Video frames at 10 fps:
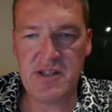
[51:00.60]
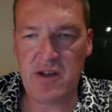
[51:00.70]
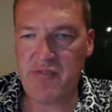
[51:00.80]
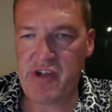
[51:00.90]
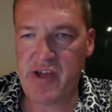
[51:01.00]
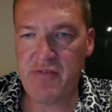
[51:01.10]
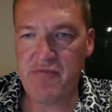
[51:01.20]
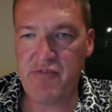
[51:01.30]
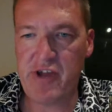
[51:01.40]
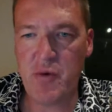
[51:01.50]
like
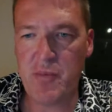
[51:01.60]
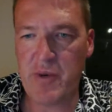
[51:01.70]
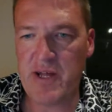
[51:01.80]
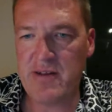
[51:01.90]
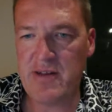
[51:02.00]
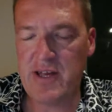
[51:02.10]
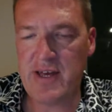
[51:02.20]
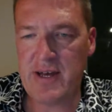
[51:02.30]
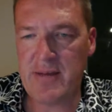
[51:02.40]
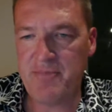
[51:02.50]
reopening
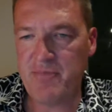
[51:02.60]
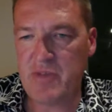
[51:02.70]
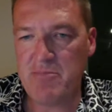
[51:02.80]
the